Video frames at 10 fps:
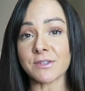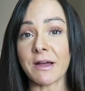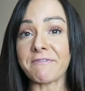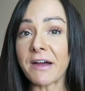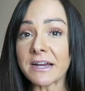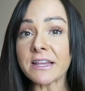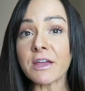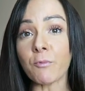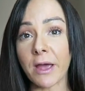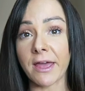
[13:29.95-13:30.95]
So I
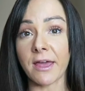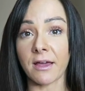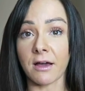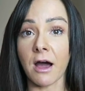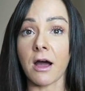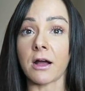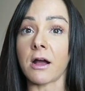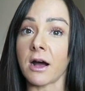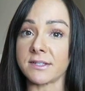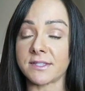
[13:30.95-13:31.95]
finally went and got a
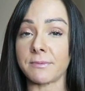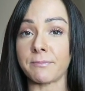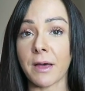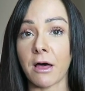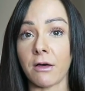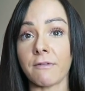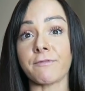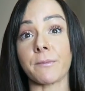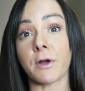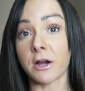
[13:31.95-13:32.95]
custom belt
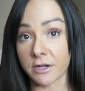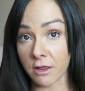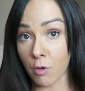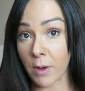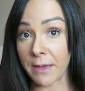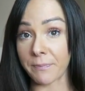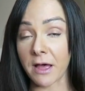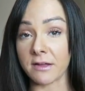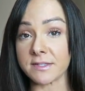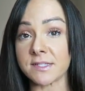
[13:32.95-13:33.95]
from Cardillo Weight
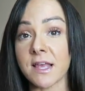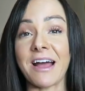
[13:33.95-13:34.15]
Belts.